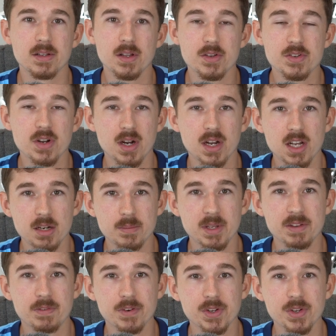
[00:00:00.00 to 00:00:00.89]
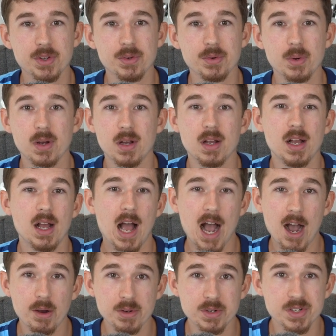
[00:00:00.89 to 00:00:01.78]
those aren't going to be for you.
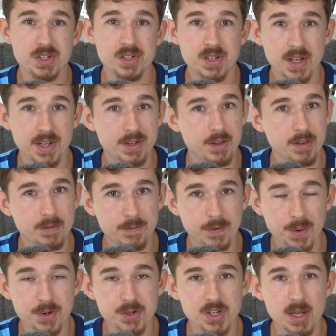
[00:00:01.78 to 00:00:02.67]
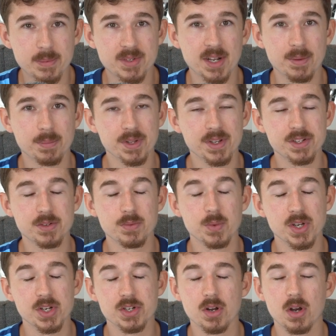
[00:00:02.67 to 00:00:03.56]
I would just stick to the Photoshop templates,
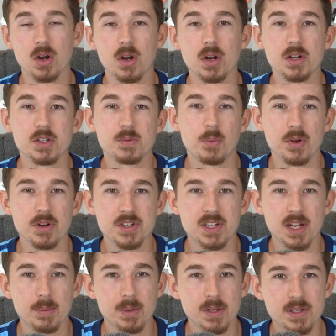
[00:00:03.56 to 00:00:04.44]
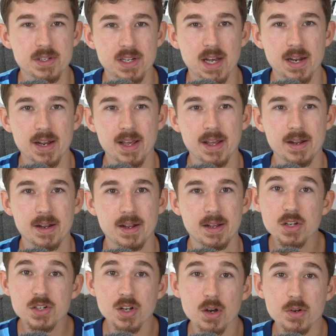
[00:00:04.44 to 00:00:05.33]
which are sportstemplates.net.
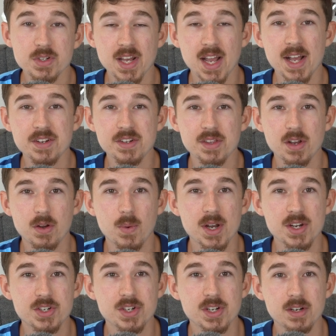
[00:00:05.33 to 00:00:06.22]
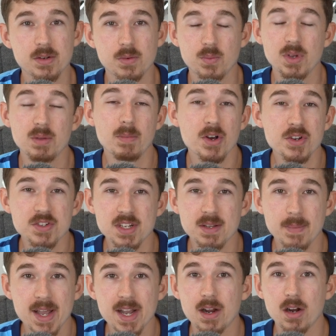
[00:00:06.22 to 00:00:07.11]
So to answer the question, we
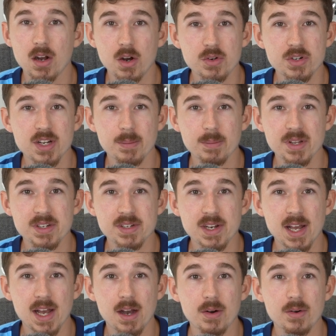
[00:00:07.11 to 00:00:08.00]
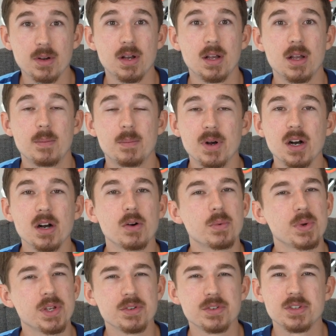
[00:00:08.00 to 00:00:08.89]
mostly make our own templates now,
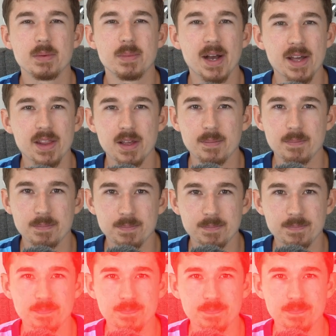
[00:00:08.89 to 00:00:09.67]
but we used to buy them.